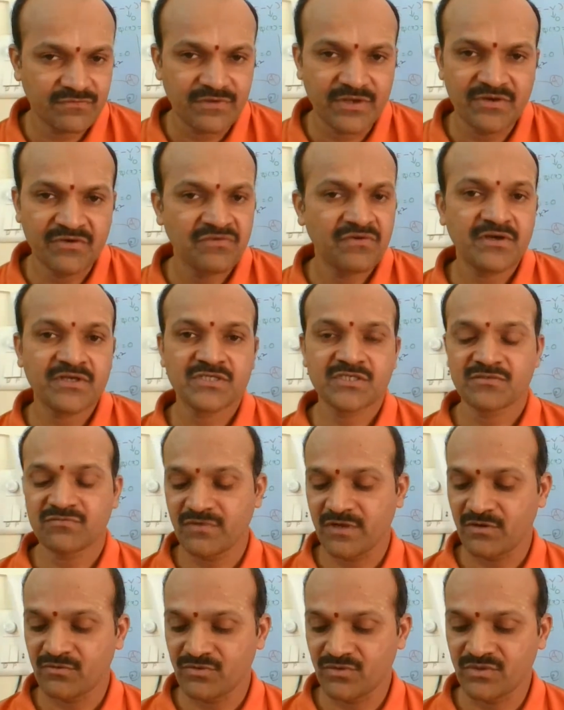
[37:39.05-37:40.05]
wave function
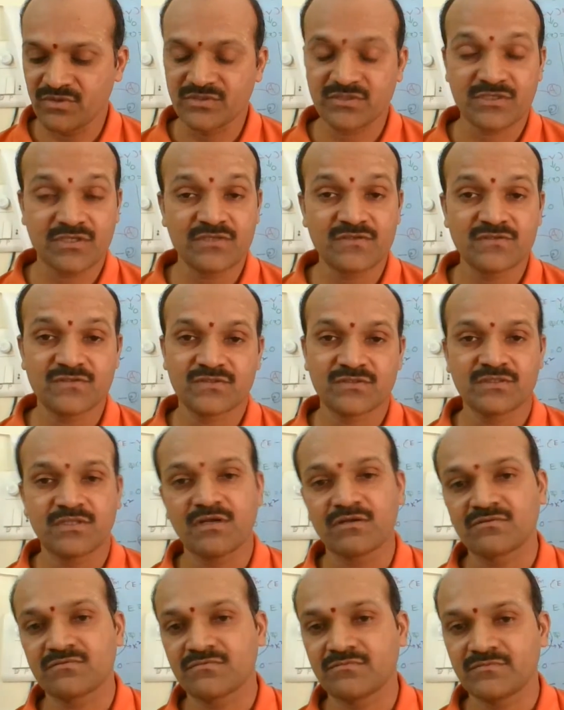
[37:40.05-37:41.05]
we have to discuss,
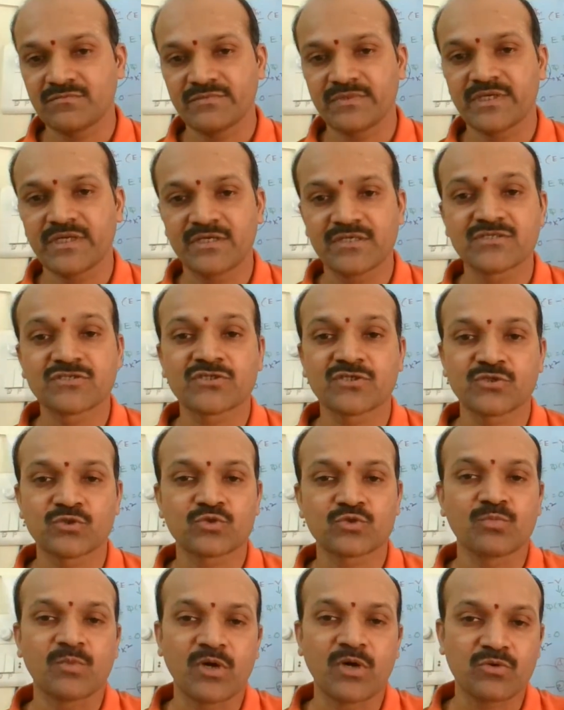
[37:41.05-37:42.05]
that we can
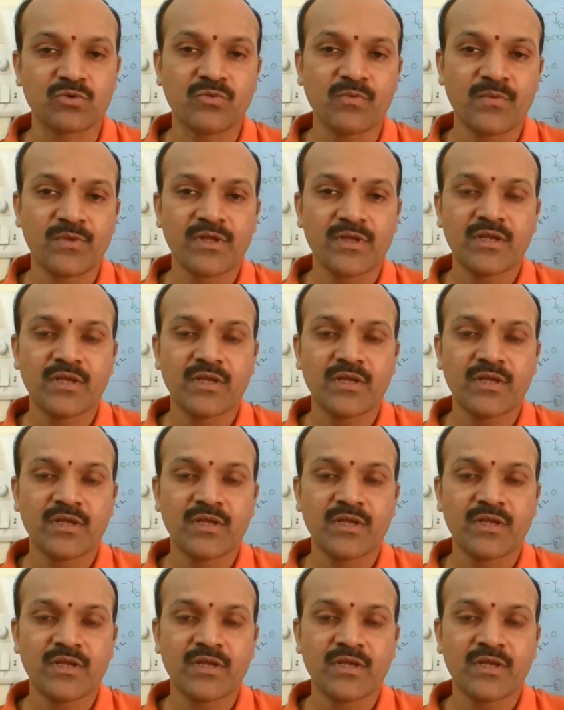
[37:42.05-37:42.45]
discuss tomorrow.